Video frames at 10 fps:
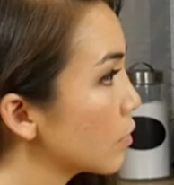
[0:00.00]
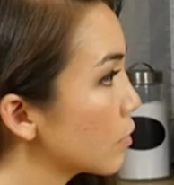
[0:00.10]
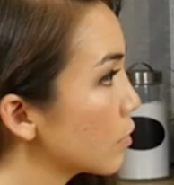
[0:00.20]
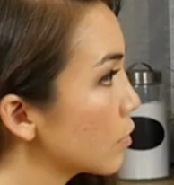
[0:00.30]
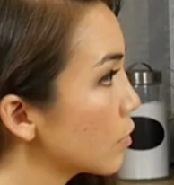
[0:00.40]

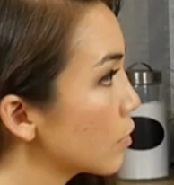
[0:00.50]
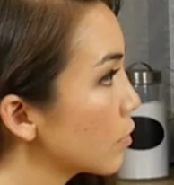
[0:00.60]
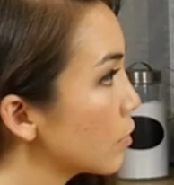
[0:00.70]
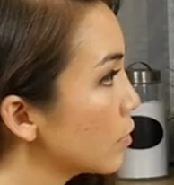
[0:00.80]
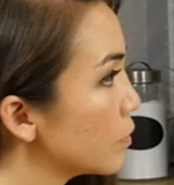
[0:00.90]

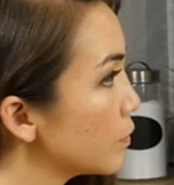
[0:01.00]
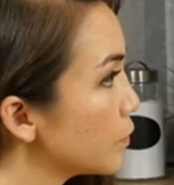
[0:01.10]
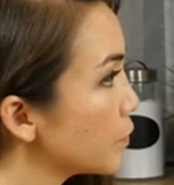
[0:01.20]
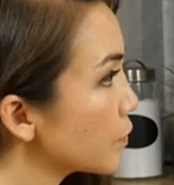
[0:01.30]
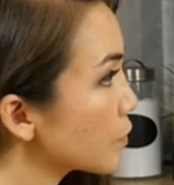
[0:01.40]

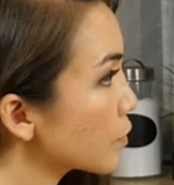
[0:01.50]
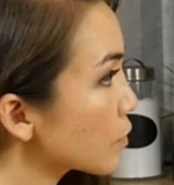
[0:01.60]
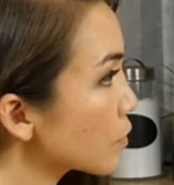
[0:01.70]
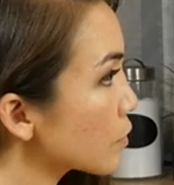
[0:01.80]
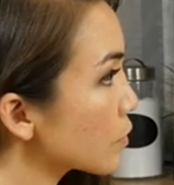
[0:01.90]

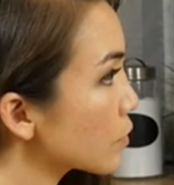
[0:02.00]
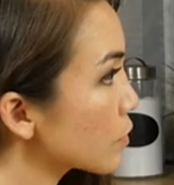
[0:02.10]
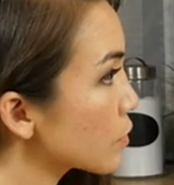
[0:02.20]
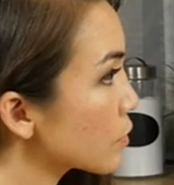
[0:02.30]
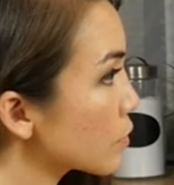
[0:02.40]
No words are spoken by the person on screen.